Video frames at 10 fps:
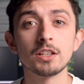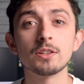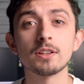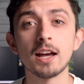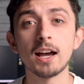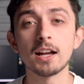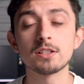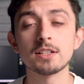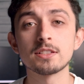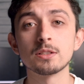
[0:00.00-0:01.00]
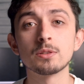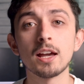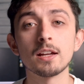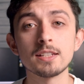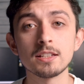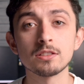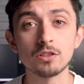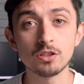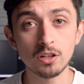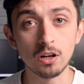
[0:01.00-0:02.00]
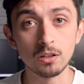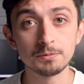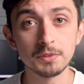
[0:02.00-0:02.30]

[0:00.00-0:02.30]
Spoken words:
you can actually still get a decent shot.